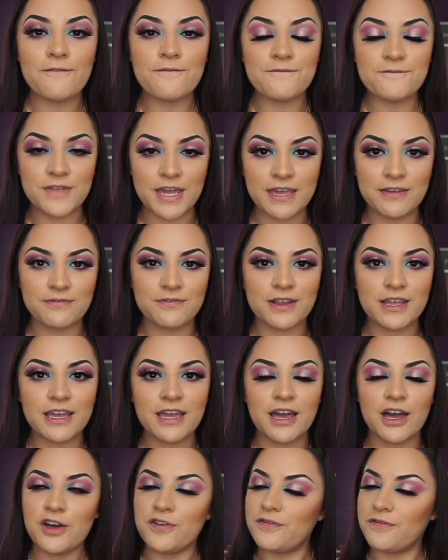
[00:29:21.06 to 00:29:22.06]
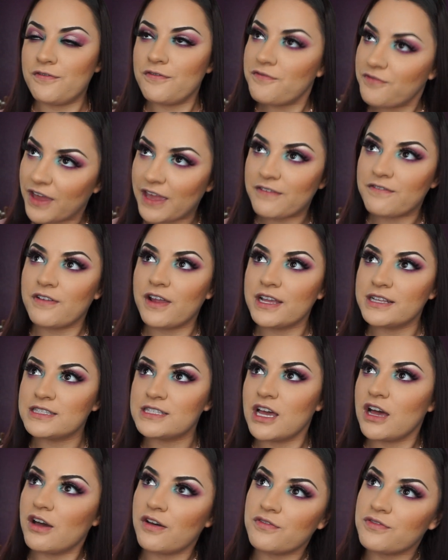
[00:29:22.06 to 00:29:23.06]
favorite of favorites
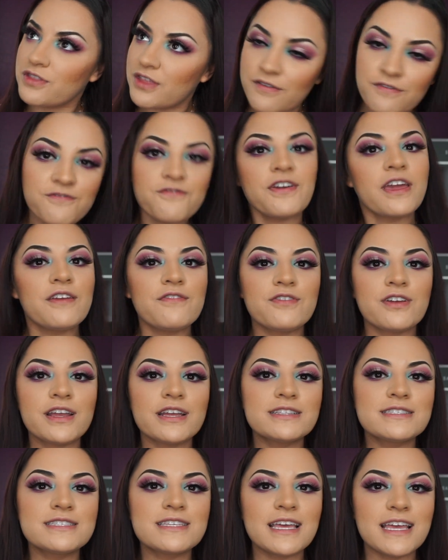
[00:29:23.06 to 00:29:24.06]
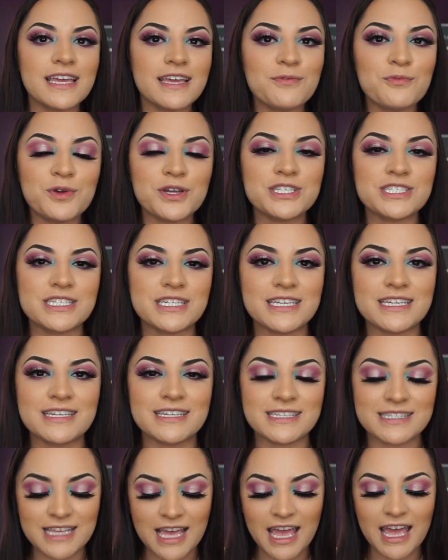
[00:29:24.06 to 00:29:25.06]
of the favorites, which
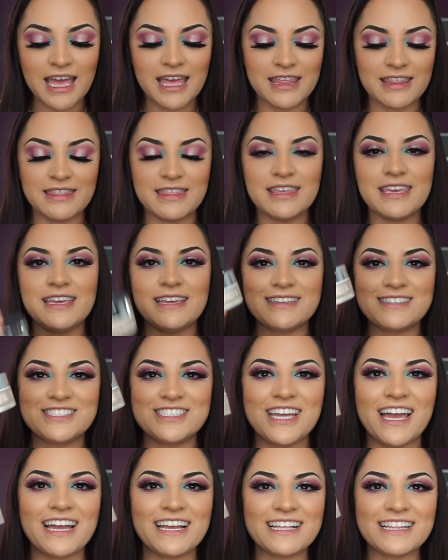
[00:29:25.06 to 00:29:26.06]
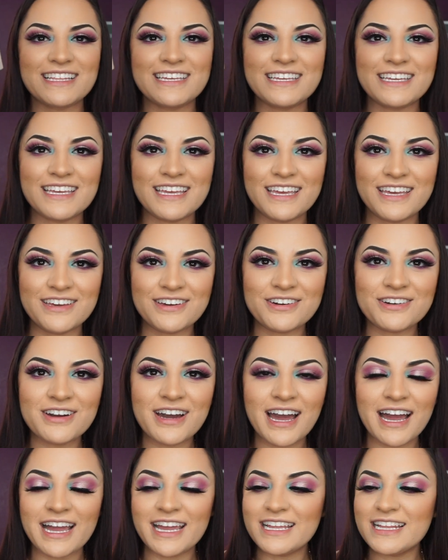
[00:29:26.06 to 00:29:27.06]
is the Jaclyn Hill
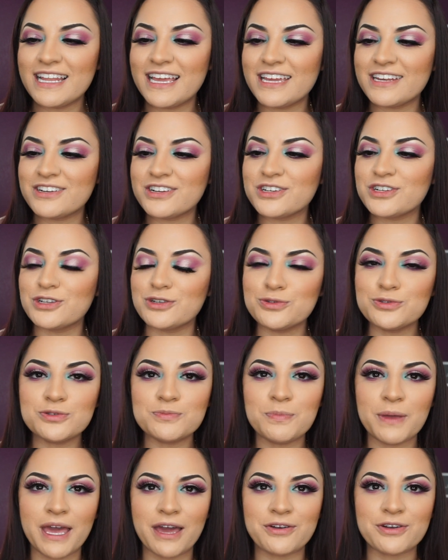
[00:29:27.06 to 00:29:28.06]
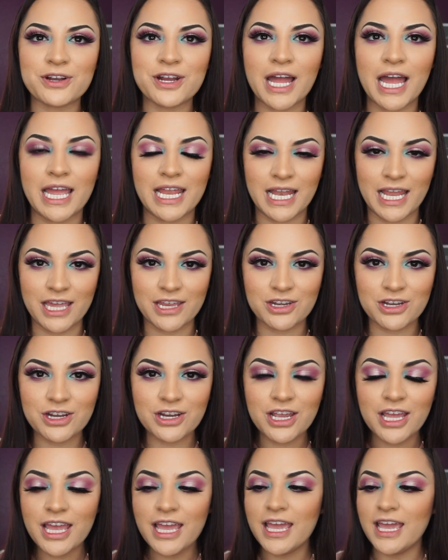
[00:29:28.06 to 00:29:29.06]
highlighter, loose powder
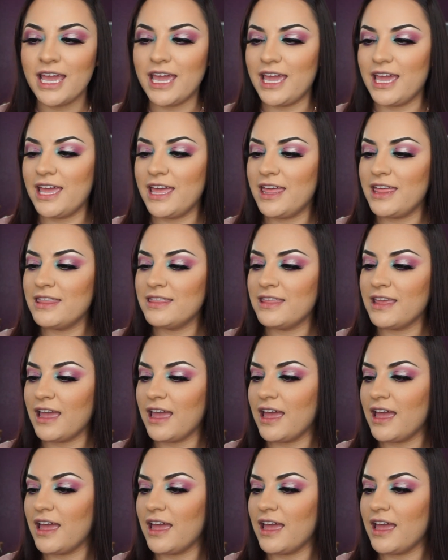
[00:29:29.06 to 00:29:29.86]
highlighter. And